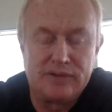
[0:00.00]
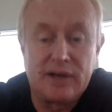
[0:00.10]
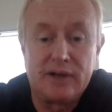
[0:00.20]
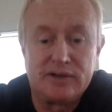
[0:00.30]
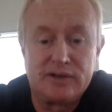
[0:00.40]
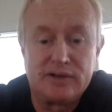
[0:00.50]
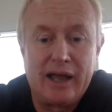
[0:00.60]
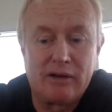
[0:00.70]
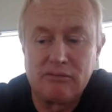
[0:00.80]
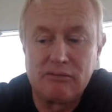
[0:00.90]
you are about it,
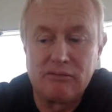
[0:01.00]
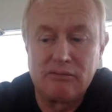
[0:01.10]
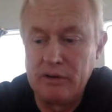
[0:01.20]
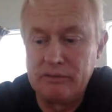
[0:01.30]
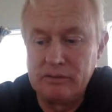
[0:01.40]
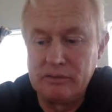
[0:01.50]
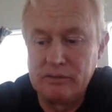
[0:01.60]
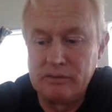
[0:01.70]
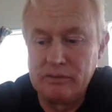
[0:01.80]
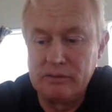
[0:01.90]
say like, you
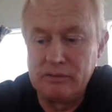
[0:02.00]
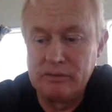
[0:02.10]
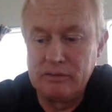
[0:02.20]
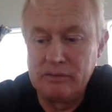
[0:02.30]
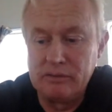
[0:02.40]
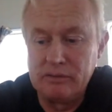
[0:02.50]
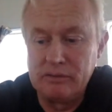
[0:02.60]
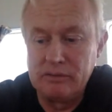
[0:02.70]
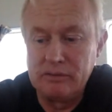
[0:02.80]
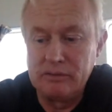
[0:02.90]
know, Ray,
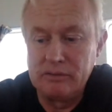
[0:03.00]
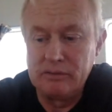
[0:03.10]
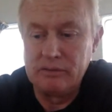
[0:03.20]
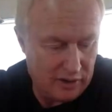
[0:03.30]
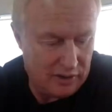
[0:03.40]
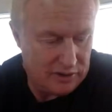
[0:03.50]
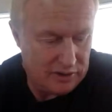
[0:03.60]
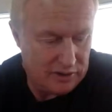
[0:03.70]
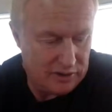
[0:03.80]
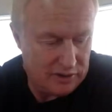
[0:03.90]
what's the guy's name?
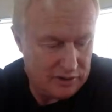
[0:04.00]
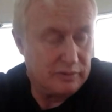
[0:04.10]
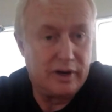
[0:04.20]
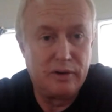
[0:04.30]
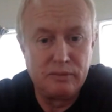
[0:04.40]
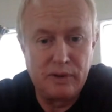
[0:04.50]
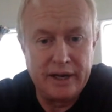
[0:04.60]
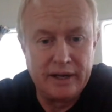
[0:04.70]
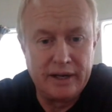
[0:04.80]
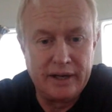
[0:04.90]
Ray Gerstner?
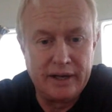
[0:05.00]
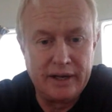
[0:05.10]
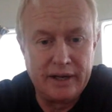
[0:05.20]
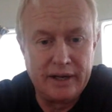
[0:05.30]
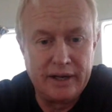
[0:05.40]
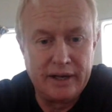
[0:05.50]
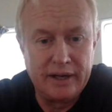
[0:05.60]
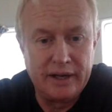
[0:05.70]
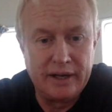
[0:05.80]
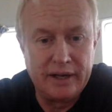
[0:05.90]
No, Ray.
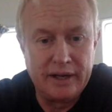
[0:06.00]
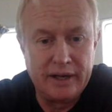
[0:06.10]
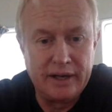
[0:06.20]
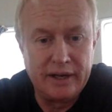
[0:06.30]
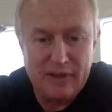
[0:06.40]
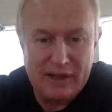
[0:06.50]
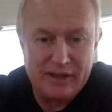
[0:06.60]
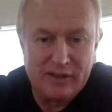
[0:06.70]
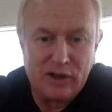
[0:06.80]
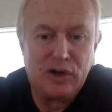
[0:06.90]

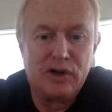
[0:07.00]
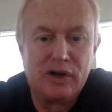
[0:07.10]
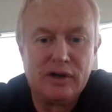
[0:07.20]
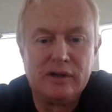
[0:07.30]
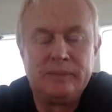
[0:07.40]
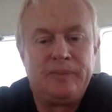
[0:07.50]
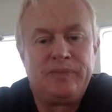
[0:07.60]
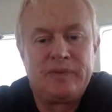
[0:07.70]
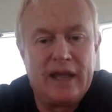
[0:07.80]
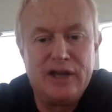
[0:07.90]
Whatever, the
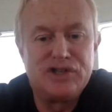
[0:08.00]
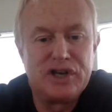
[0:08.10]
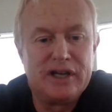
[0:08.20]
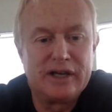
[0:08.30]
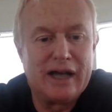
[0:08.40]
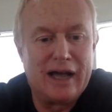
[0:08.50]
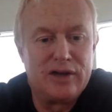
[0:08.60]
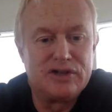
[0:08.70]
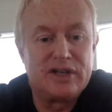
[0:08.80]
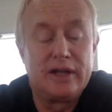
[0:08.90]
Google
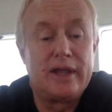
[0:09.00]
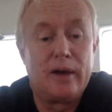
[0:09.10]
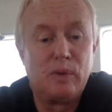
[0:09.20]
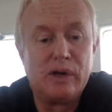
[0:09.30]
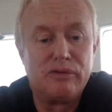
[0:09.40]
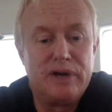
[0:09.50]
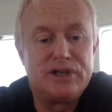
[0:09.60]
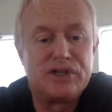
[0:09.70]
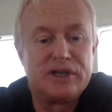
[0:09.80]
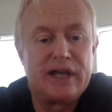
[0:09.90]
engineer guy who said that
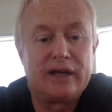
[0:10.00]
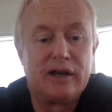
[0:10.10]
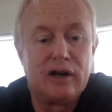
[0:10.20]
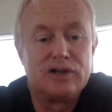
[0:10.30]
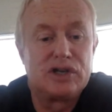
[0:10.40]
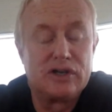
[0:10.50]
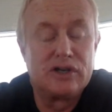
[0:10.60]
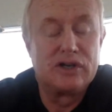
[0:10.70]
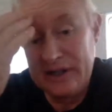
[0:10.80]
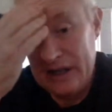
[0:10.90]
we'll reach the
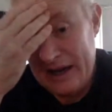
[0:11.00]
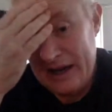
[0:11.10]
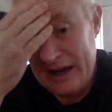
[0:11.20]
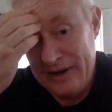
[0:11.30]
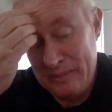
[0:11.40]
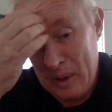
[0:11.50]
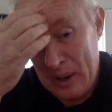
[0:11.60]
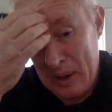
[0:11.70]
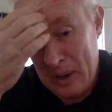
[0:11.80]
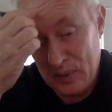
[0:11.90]
technological
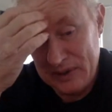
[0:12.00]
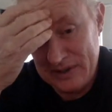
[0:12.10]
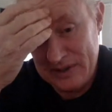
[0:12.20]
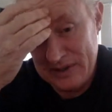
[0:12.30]
singularity by